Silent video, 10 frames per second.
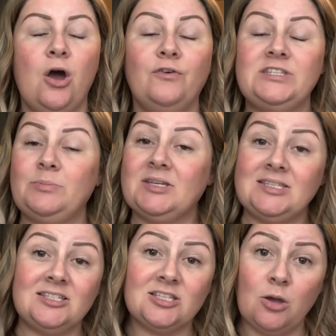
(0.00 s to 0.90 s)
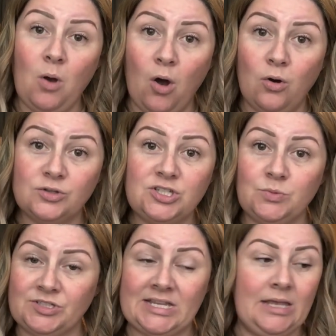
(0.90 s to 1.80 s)
Obviously, because it's so hot, you
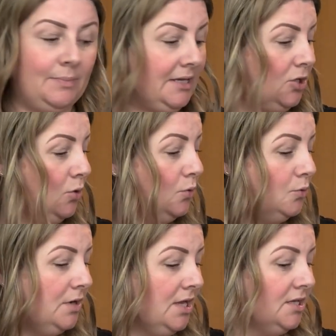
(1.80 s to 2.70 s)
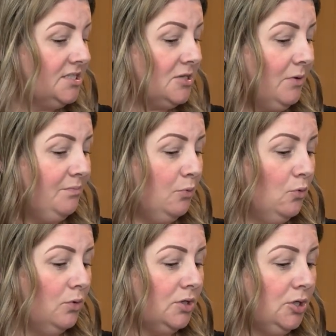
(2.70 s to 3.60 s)
want to keep it cool, so we
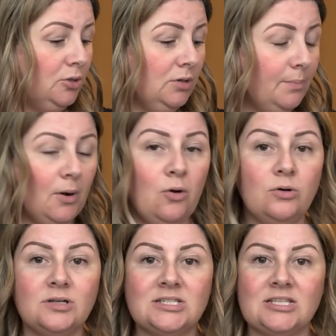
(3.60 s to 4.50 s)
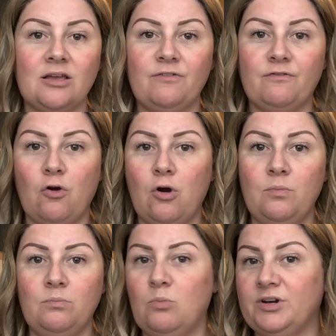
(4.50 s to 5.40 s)
bought cooler blocks
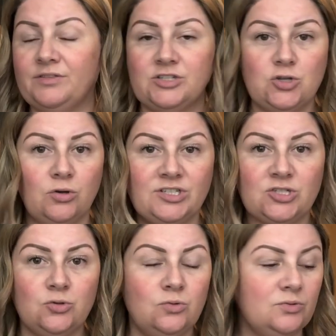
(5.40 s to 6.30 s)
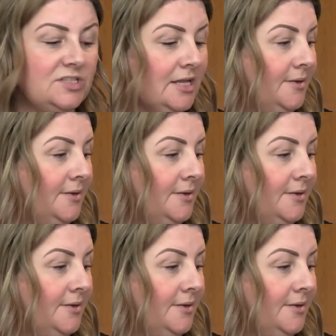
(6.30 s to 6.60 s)
from one of the dollar stores,